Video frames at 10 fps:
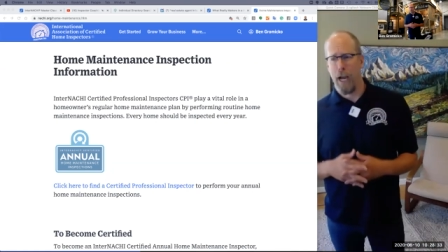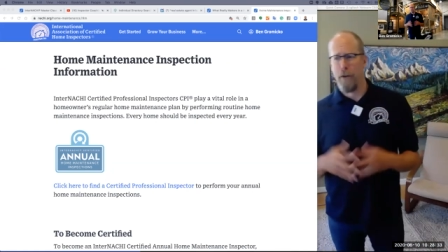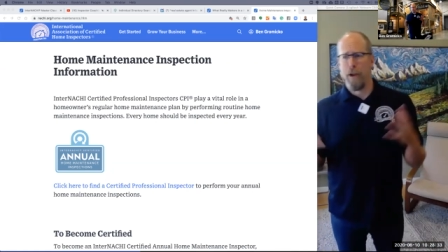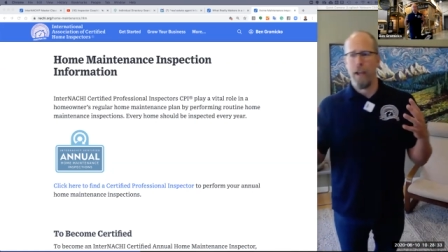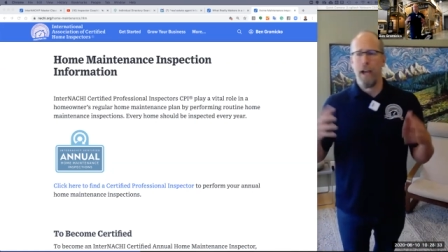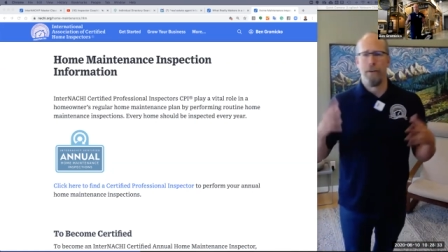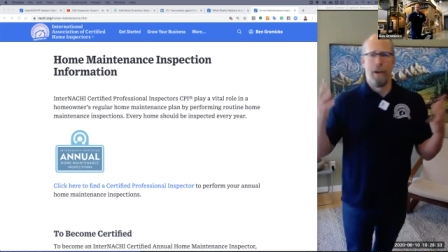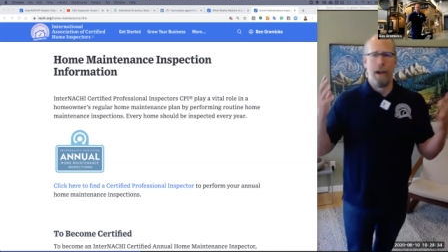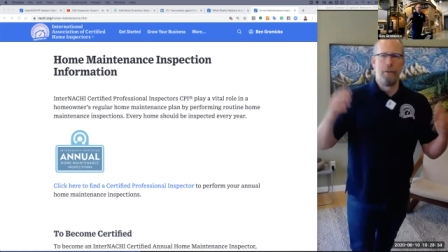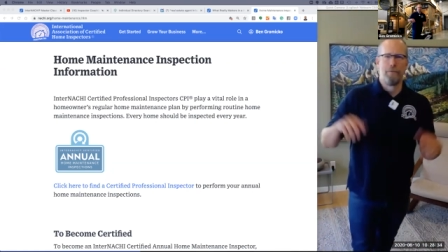write, I,
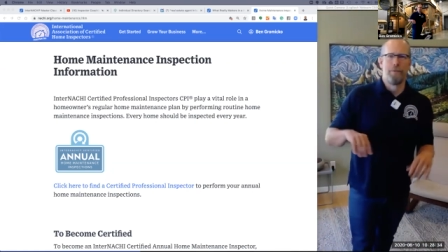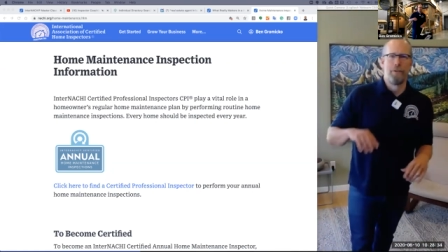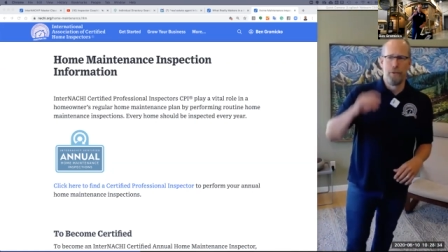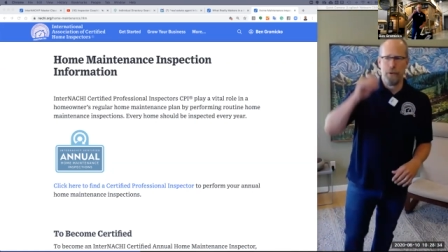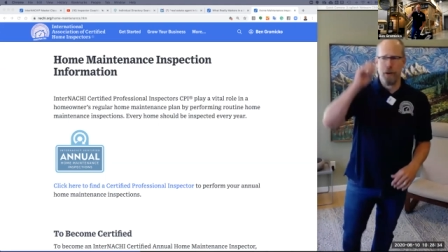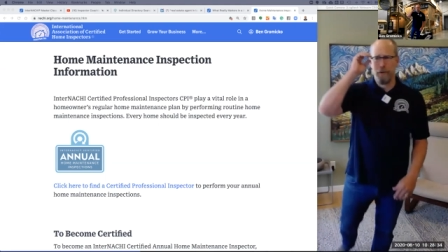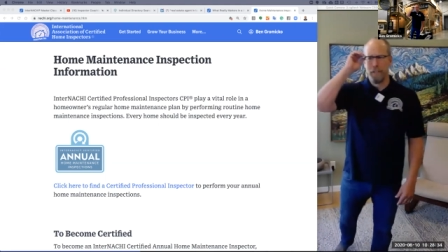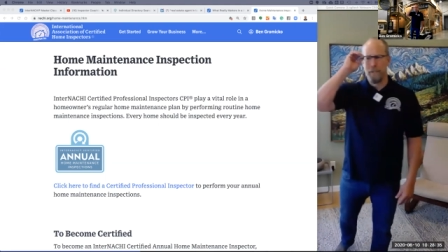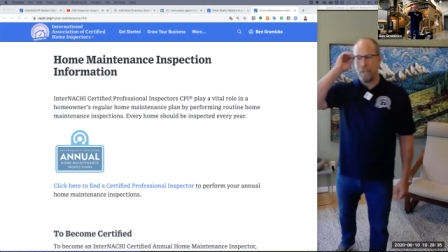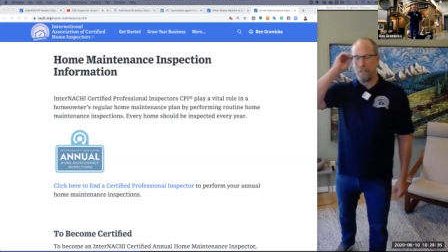I do good
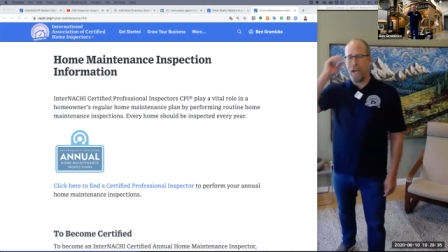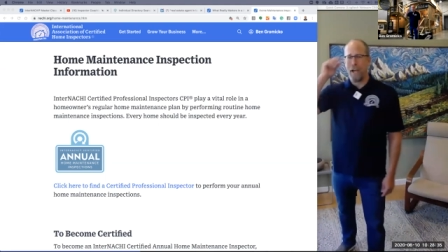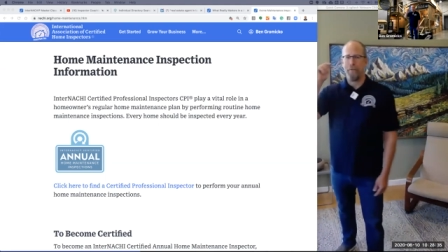inspection. I,